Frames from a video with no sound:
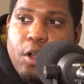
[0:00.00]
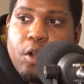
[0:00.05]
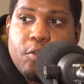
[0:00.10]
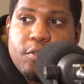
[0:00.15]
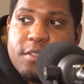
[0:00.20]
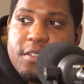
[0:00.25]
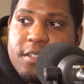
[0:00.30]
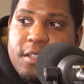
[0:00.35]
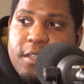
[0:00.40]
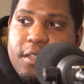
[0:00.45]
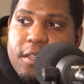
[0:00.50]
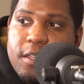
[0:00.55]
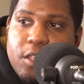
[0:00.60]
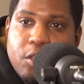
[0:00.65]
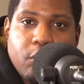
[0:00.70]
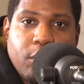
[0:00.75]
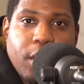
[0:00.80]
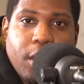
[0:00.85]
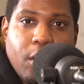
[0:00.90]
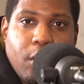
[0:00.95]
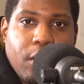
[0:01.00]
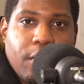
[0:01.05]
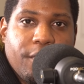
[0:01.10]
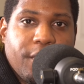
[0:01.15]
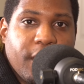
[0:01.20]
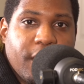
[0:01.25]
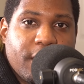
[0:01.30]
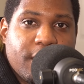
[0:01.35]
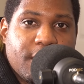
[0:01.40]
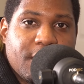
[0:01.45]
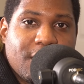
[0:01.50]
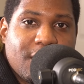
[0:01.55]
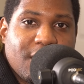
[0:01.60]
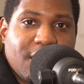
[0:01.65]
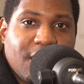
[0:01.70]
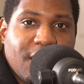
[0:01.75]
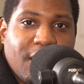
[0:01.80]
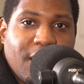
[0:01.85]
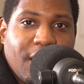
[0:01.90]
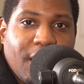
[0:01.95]
hosting Yu-Gi-Oh
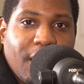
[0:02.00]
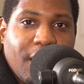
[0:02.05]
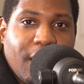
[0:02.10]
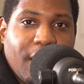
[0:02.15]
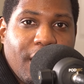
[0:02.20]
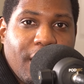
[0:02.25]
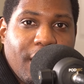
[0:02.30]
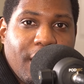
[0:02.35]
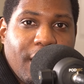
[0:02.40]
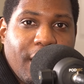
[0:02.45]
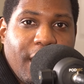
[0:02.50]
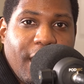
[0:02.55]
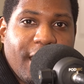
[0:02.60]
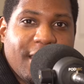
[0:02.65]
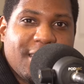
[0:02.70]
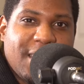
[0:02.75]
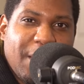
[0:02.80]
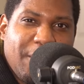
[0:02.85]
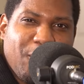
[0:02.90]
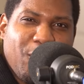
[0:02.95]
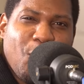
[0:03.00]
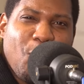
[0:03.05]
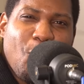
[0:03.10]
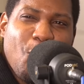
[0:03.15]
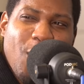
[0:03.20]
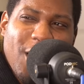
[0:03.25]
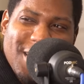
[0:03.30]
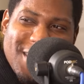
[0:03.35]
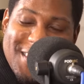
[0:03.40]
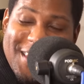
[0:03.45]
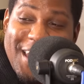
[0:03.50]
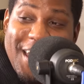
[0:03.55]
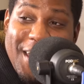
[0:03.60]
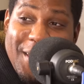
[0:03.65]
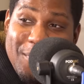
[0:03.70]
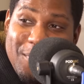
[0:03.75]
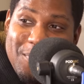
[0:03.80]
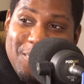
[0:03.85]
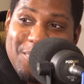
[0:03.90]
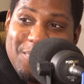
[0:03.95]
events, except for one
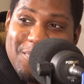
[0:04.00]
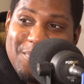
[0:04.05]
time.